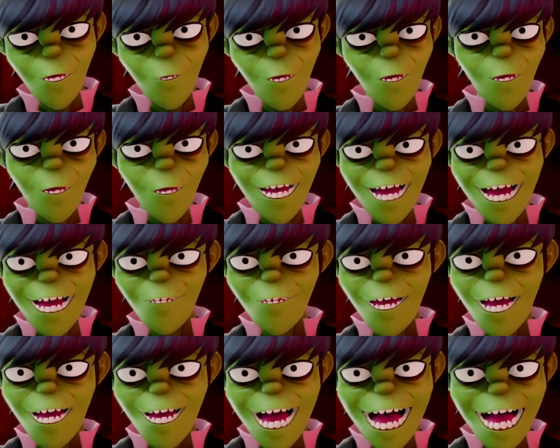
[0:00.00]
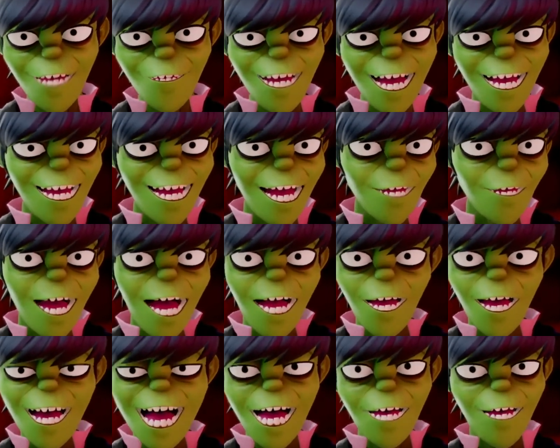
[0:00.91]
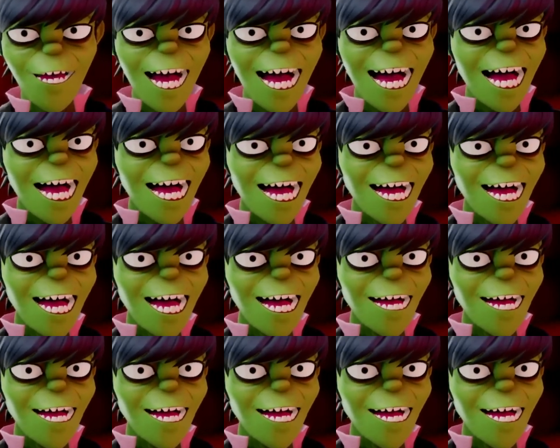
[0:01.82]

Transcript: without ever having to regret a thing.